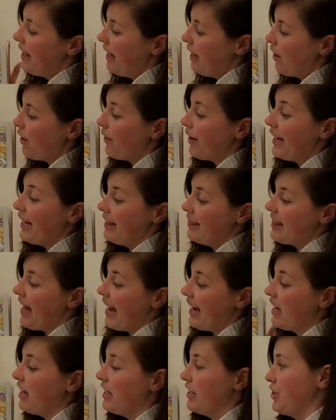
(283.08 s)
or in
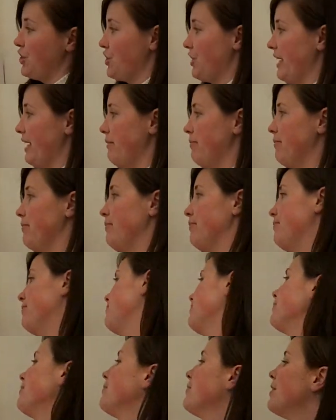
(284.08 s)
that country.
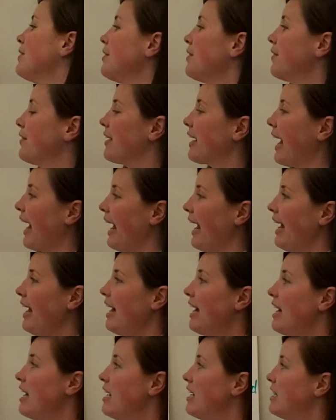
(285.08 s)
Okay?
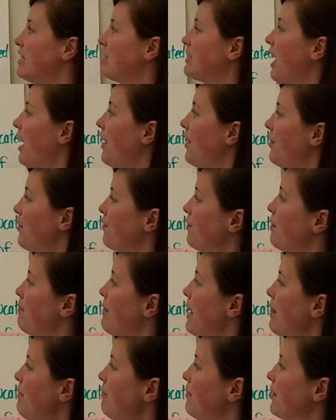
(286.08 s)
So
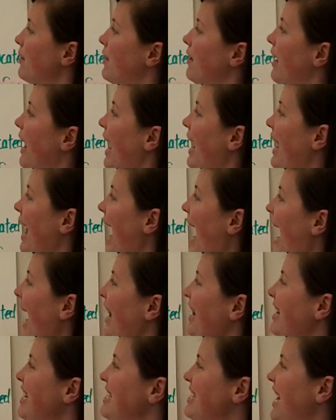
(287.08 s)
remember, an
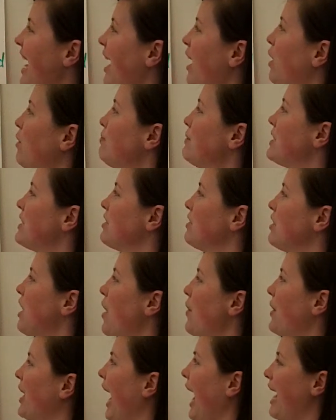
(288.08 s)
atlas helps
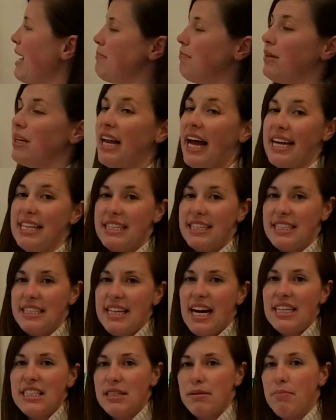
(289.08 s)
locate places.
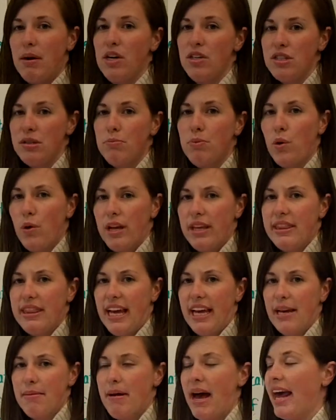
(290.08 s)
That's the most important
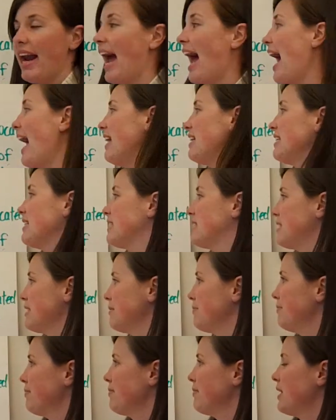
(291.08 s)
thing about an atlas.
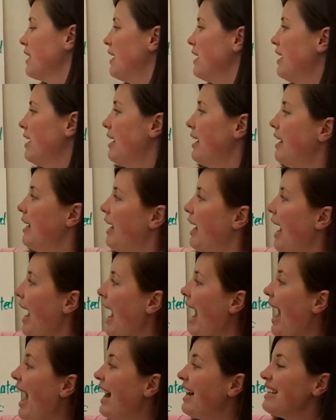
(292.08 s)

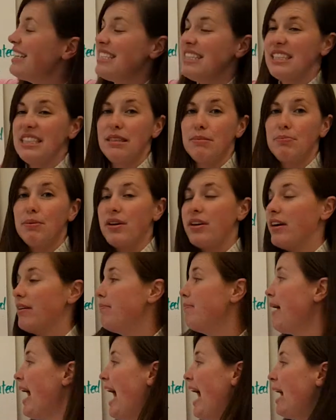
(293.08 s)
An atlas is a book
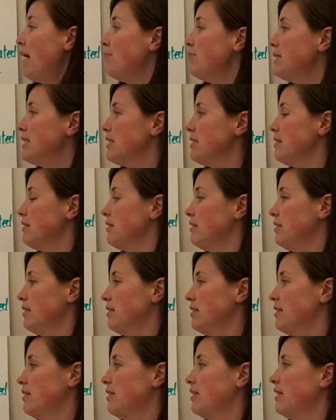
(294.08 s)
of maps.
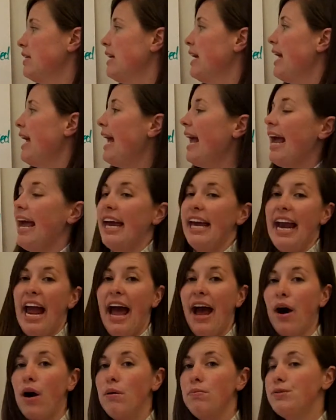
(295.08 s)
It
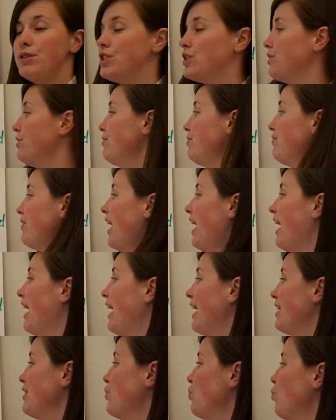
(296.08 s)
helps you
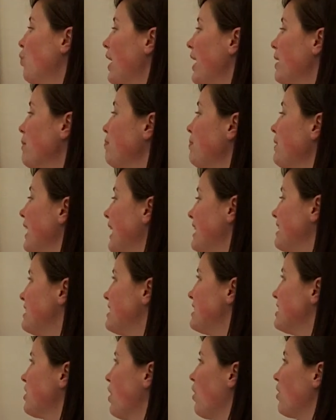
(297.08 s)
find where
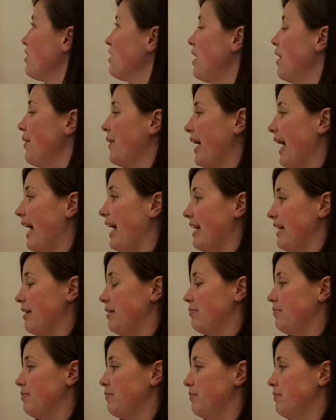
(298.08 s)
places are located.